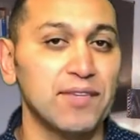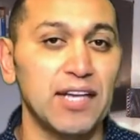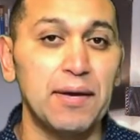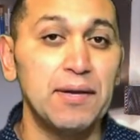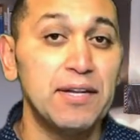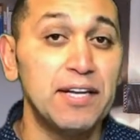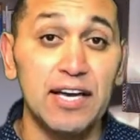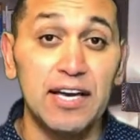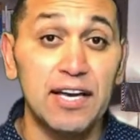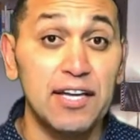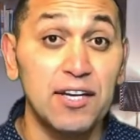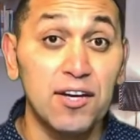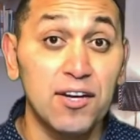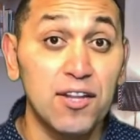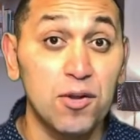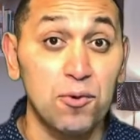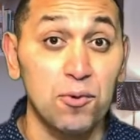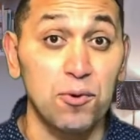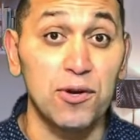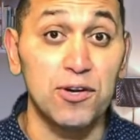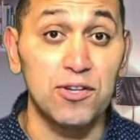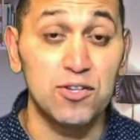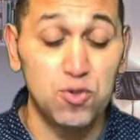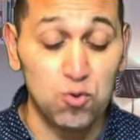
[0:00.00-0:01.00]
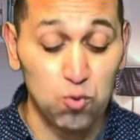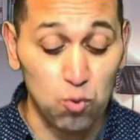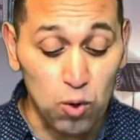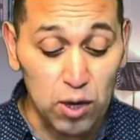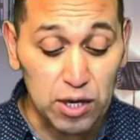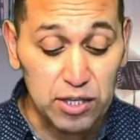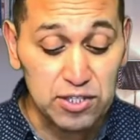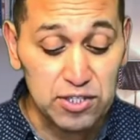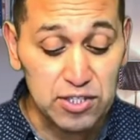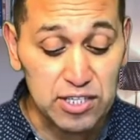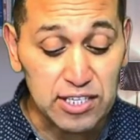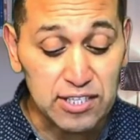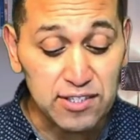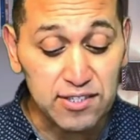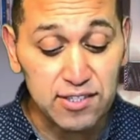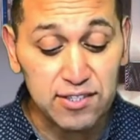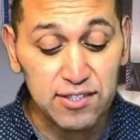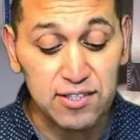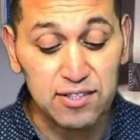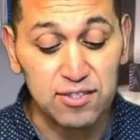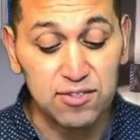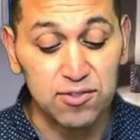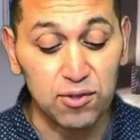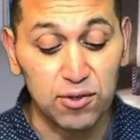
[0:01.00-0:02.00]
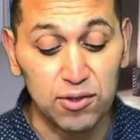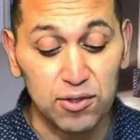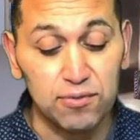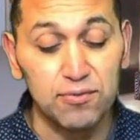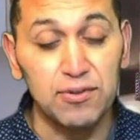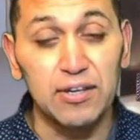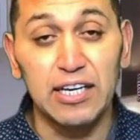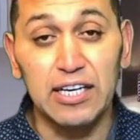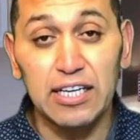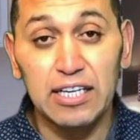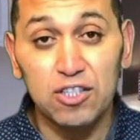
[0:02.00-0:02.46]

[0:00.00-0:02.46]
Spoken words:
In other words, what Jesus is sort of